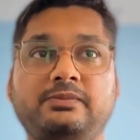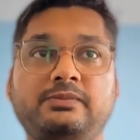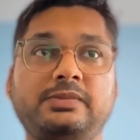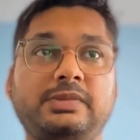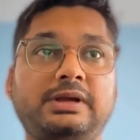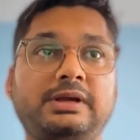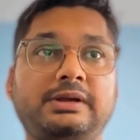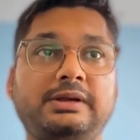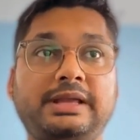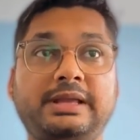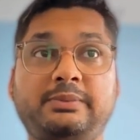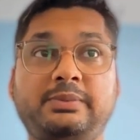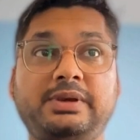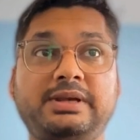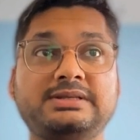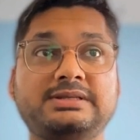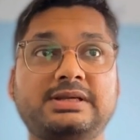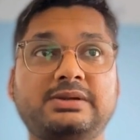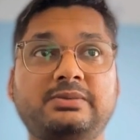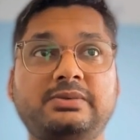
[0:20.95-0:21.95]
uh, API
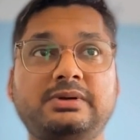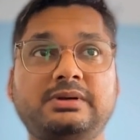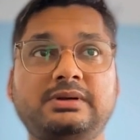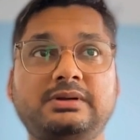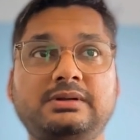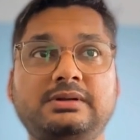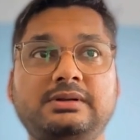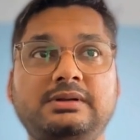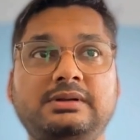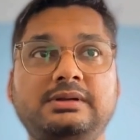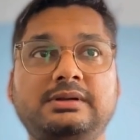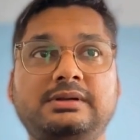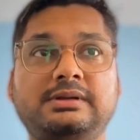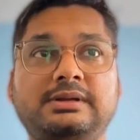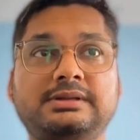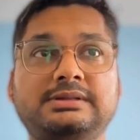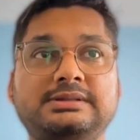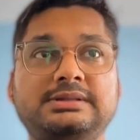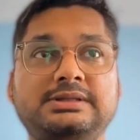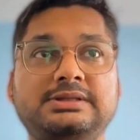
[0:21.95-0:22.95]
server,
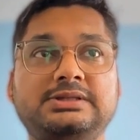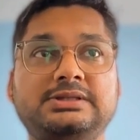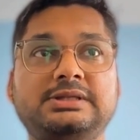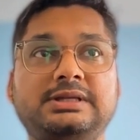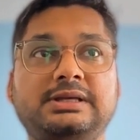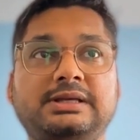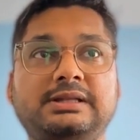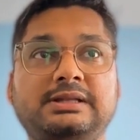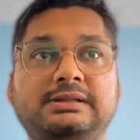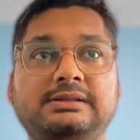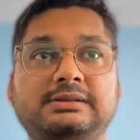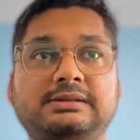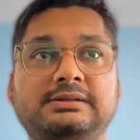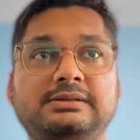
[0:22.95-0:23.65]
crictl